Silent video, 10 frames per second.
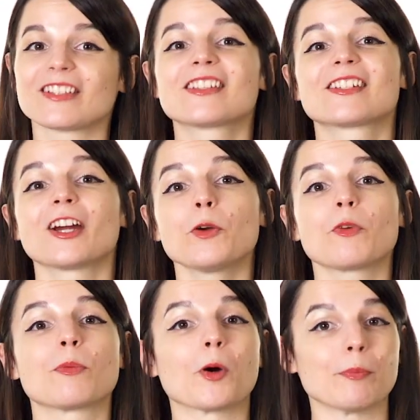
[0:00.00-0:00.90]
start
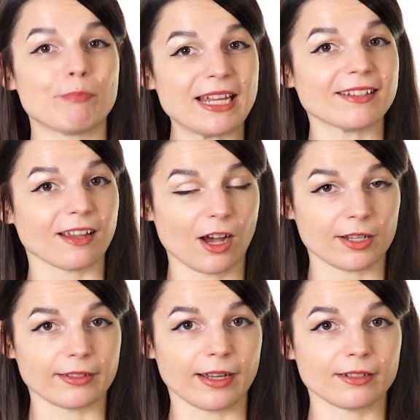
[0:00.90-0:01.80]
with more basic
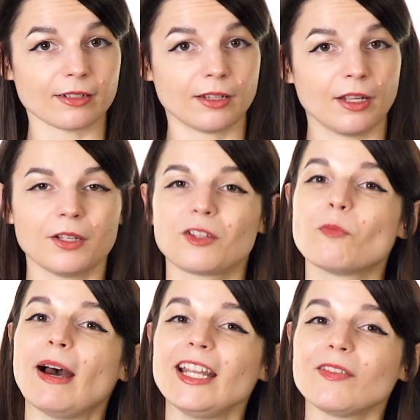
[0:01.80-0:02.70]
content. You
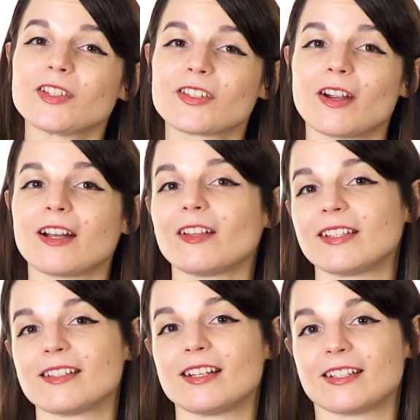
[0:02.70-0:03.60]
might have to start out
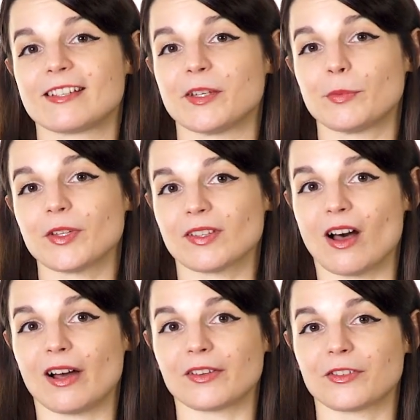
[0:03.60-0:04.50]
listening to simple
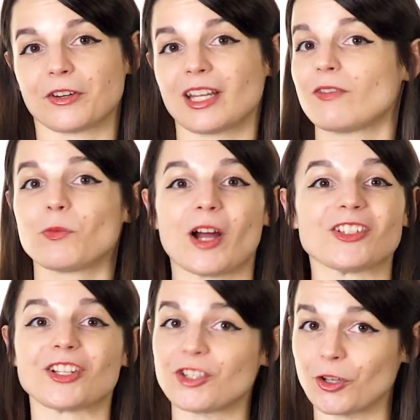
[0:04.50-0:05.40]
songs or even
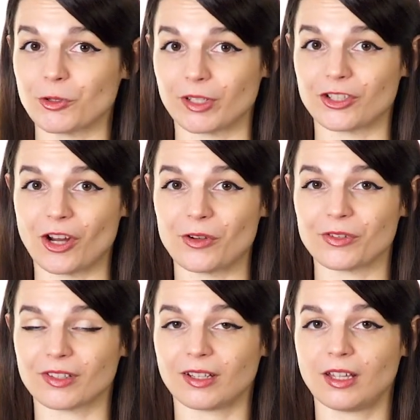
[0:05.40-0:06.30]
watching children's
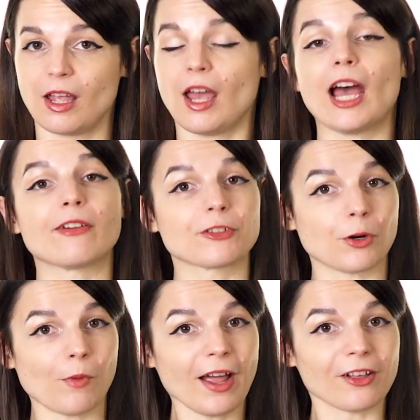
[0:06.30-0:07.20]
shows. After a
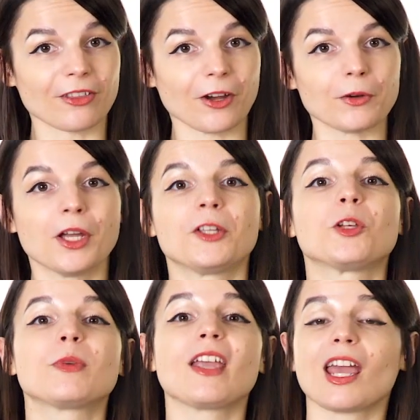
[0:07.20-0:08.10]
while, though, you'll
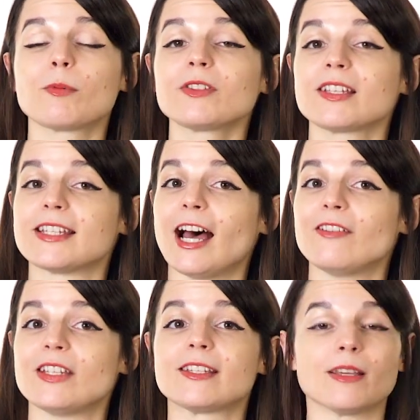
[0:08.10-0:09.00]
be able to dive
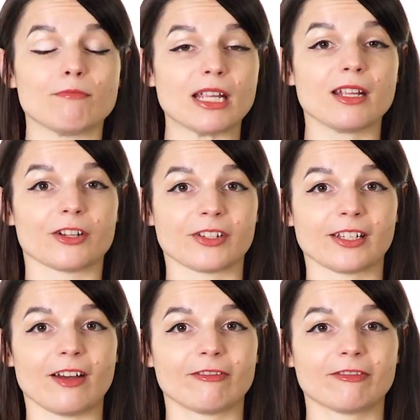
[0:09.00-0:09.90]
into the meatier
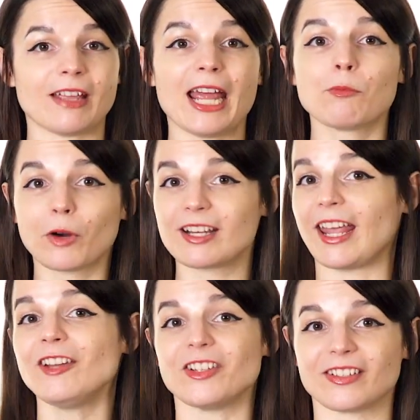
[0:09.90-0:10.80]
stuff and more
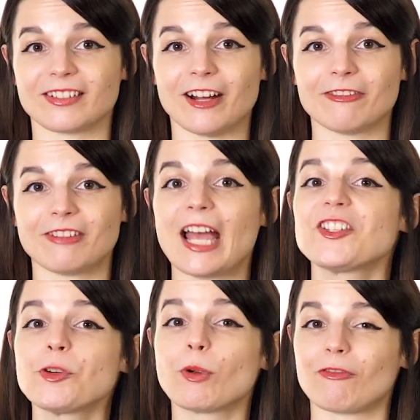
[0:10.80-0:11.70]
engaging stuff as
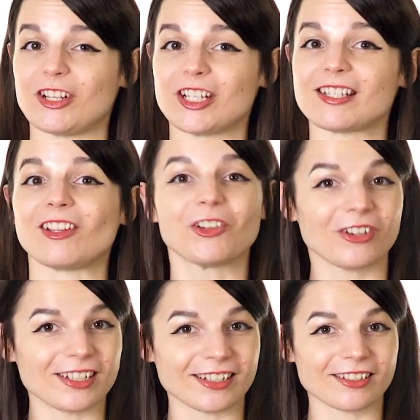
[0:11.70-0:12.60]
your proficiency
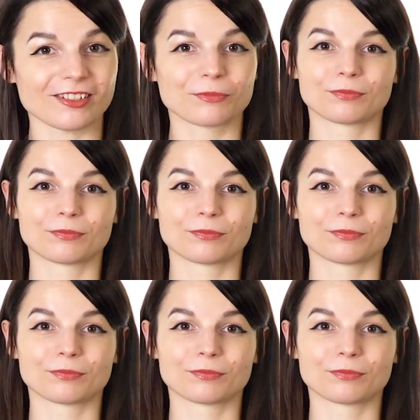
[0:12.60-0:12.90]
increases.